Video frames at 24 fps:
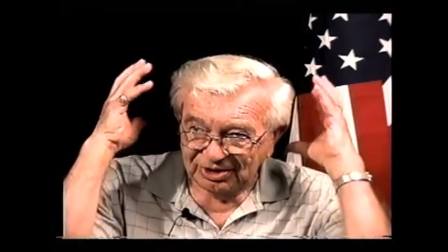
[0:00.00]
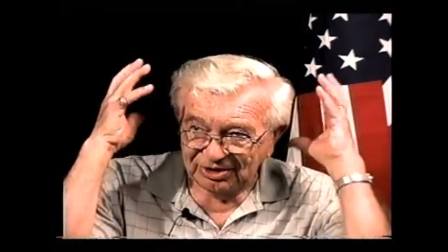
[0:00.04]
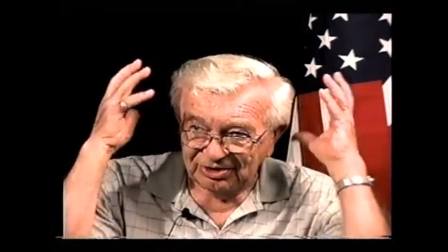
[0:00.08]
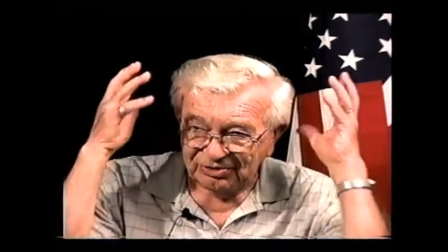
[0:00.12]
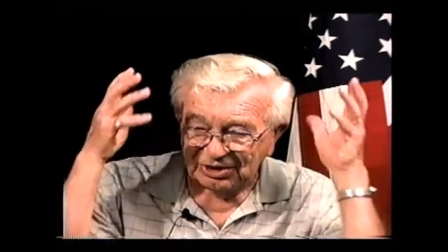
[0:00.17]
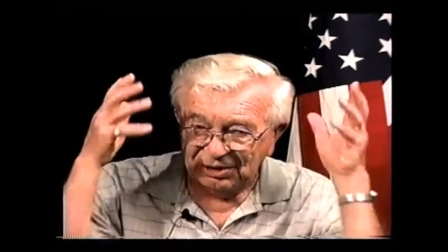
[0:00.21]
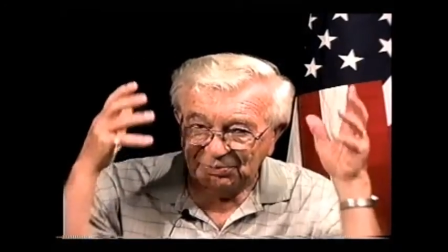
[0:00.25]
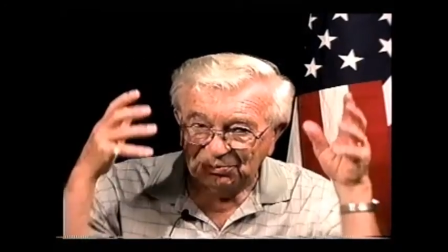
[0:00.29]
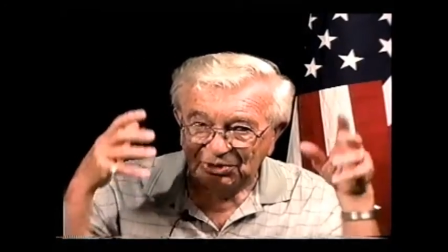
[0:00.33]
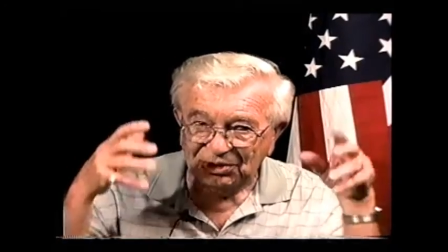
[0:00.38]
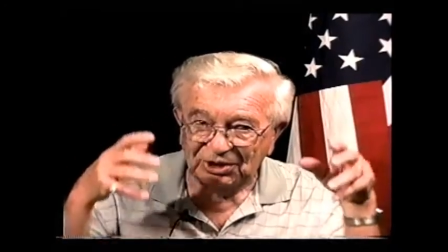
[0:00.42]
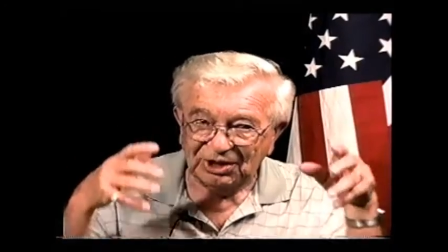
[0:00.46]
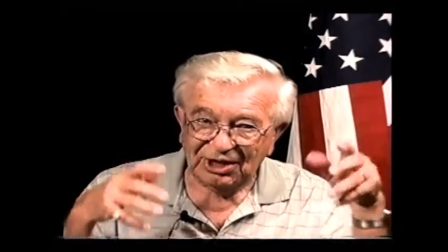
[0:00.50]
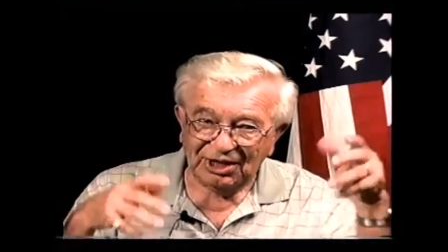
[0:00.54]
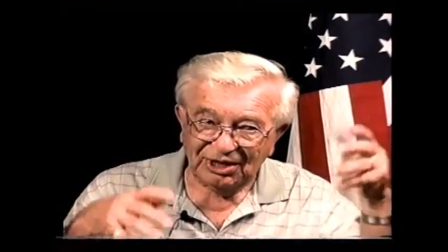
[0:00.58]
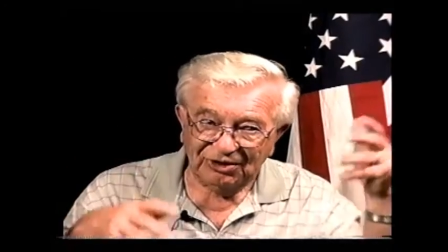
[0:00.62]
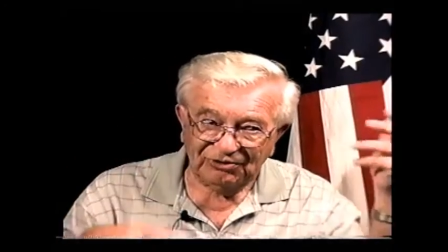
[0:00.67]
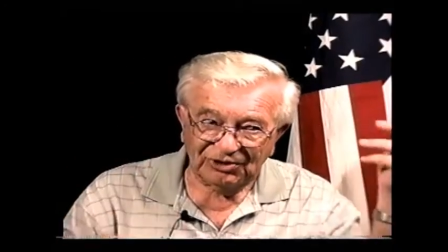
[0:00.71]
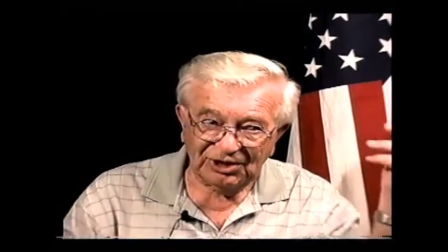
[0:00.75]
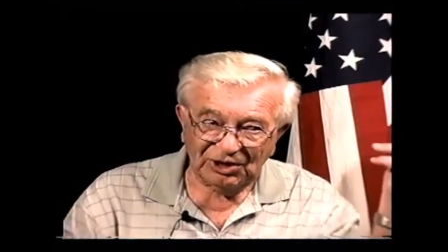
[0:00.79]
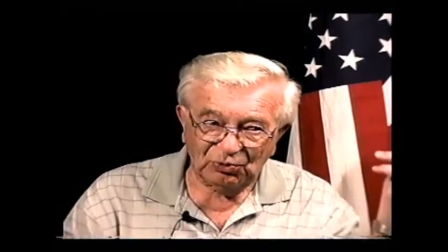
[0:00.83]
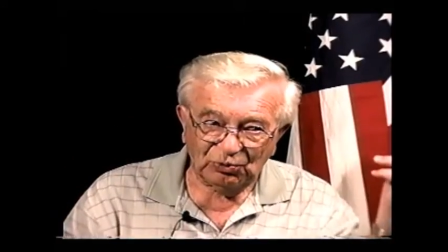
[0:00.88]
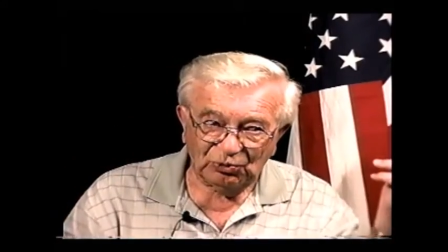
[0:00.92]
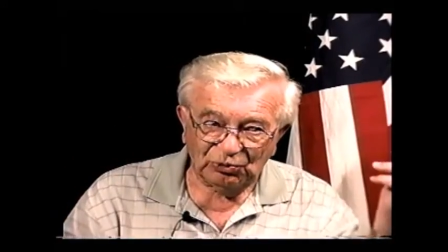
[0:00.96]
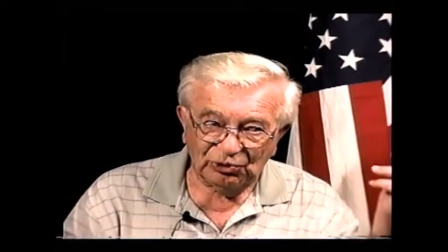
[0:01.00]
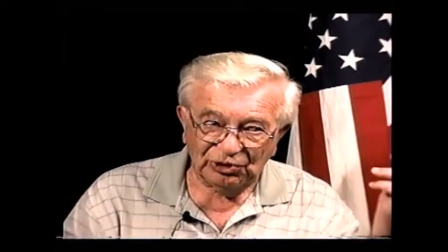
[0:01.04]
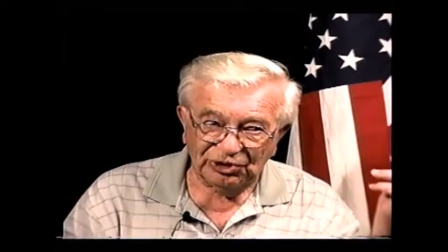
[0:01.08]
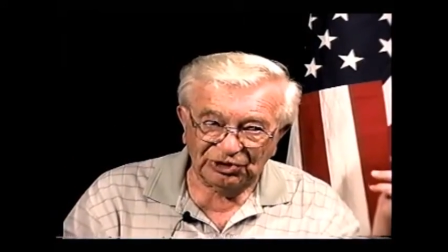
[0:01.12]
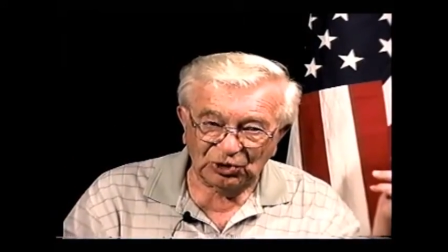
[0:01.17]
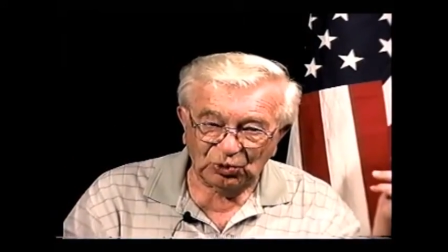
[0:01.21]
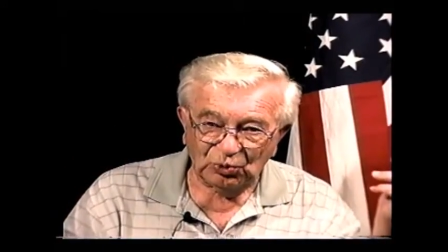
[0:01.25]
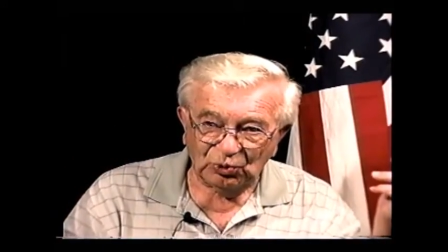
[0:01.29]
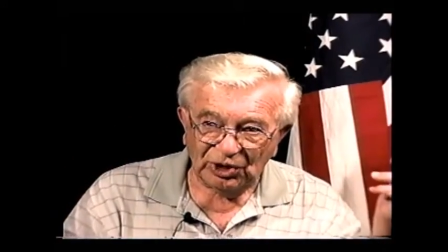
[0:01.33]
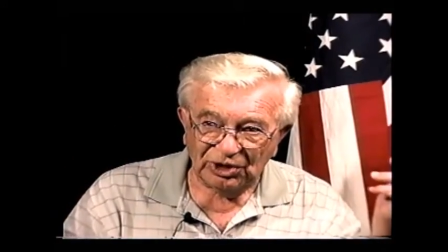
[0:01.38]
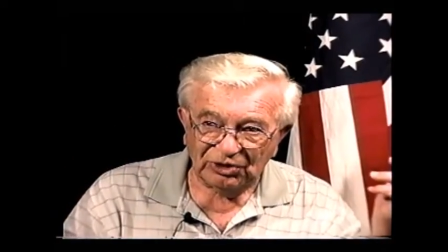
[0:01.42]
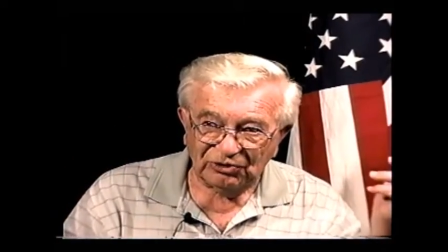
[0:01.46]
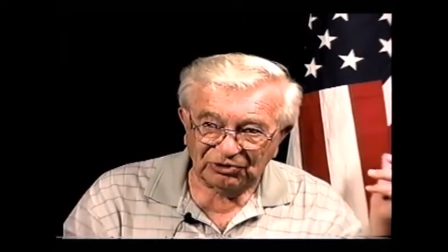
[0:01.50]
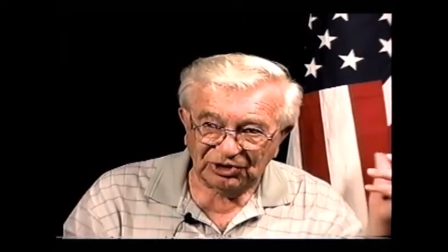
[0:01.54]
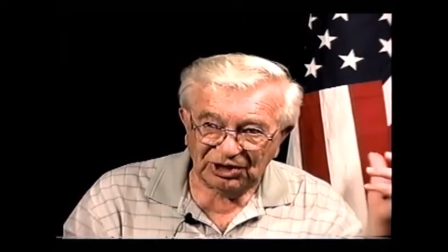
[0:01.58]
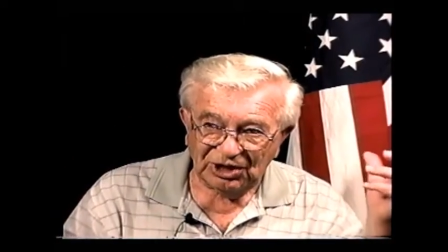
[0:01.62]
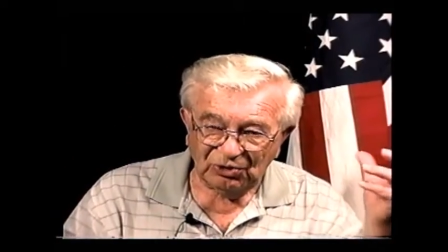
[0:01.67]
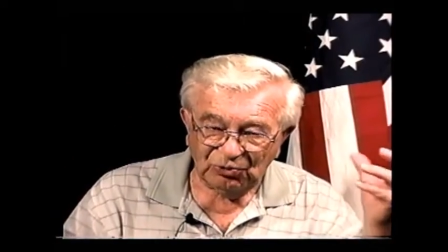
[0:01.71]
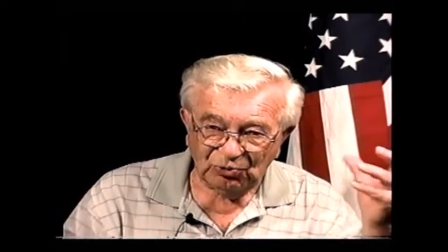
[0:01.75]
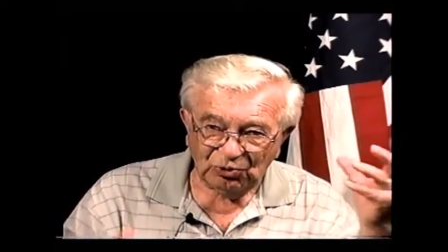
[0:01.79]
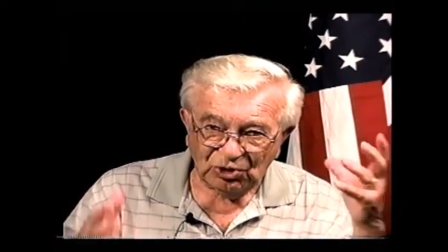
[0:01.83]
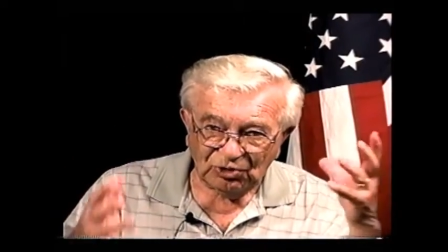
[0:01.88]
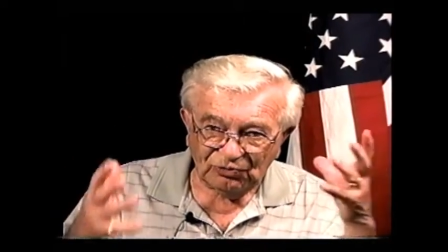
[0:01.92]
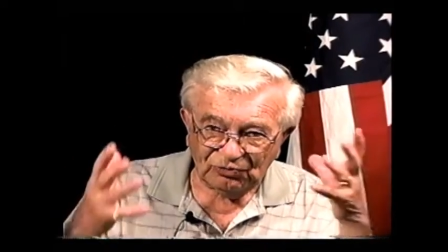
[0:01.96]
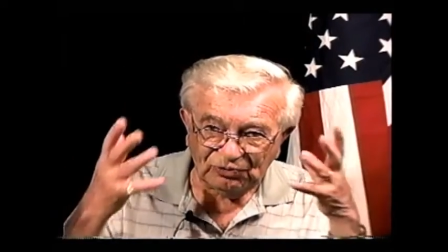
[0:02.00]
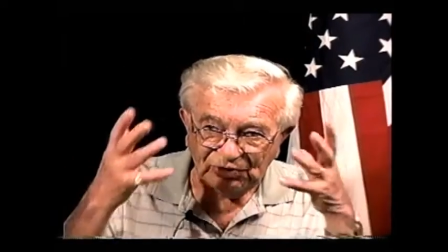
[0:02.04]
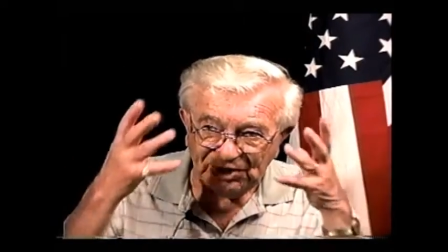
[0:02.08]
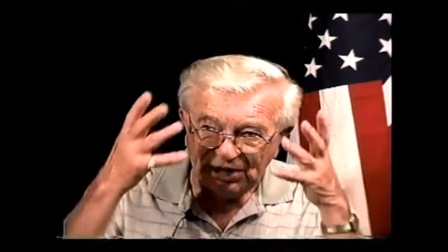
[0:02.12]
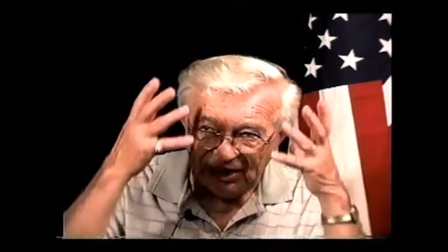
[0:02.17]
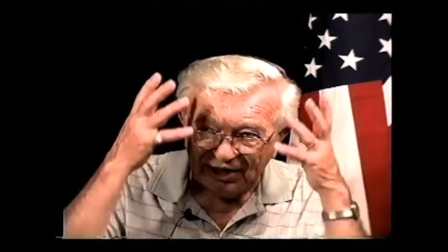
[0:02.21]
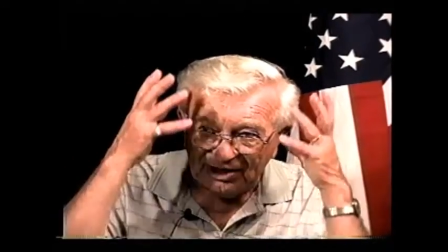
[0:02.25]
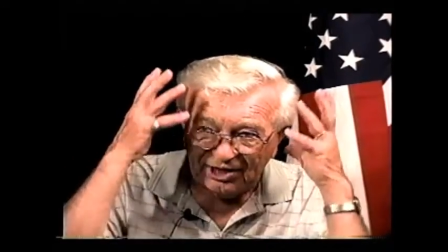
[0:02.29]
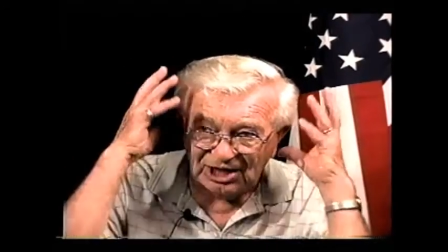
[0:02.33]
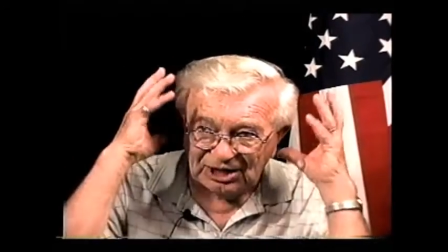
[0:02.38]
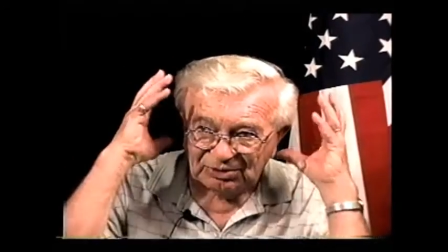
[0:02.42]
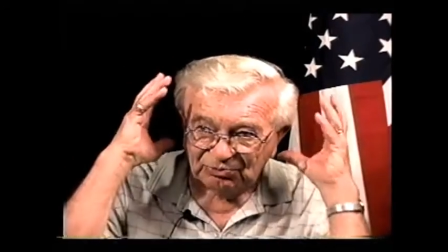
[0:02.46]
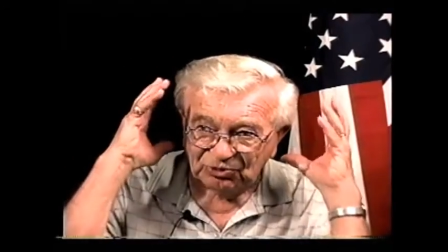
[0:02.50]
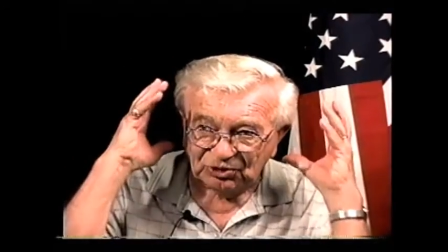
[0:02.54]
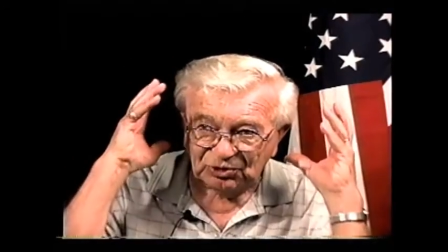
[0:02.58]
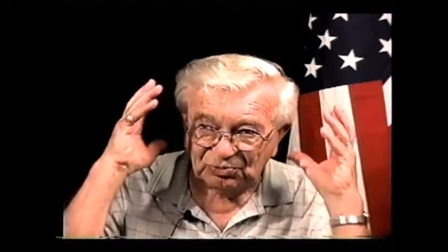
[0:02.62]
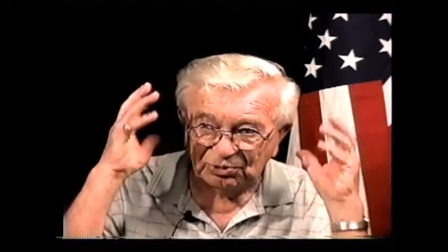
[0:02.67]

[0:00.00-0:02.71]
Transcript: Some of the guys that were in the waist, they wore flak helmets,